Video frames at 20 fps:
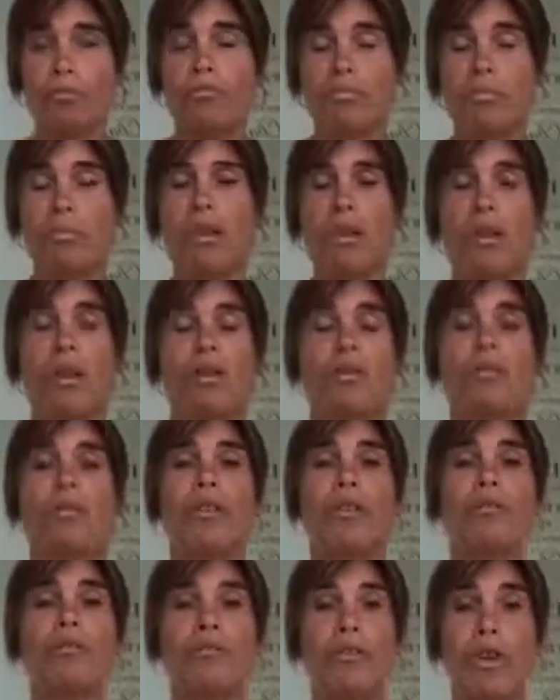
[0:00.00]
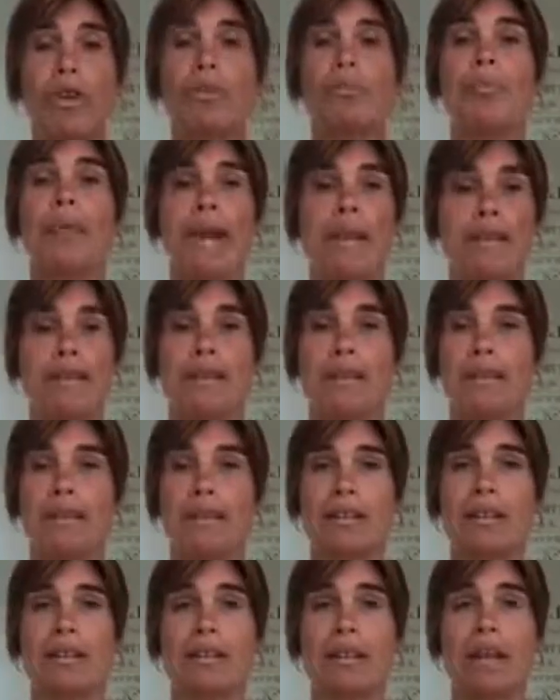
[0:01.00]
you know, feel better
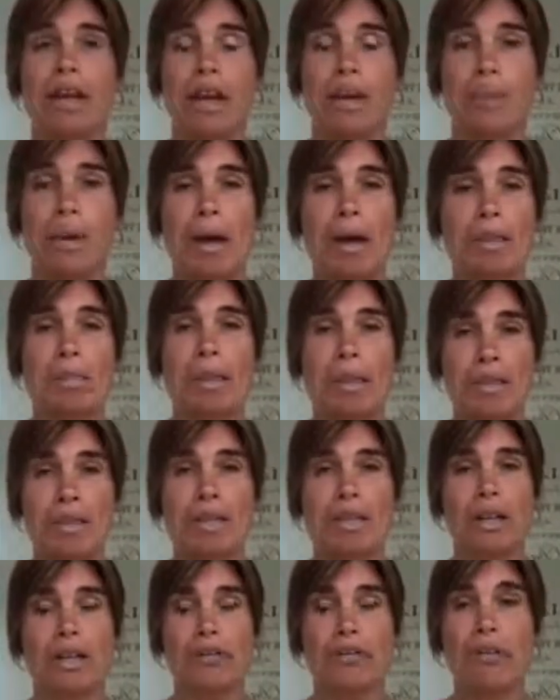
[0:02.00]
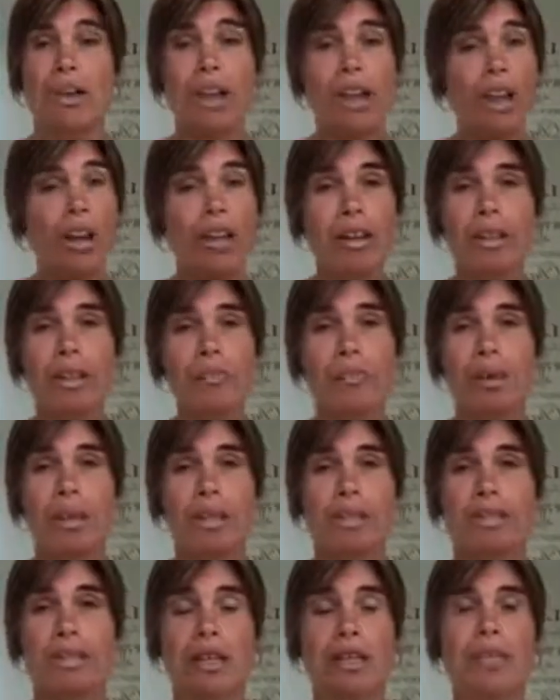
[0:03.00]
about myself, like
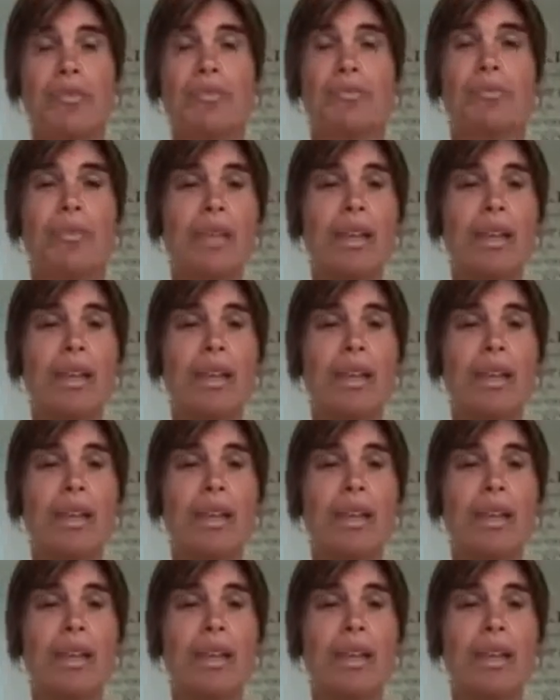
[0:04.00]
myself,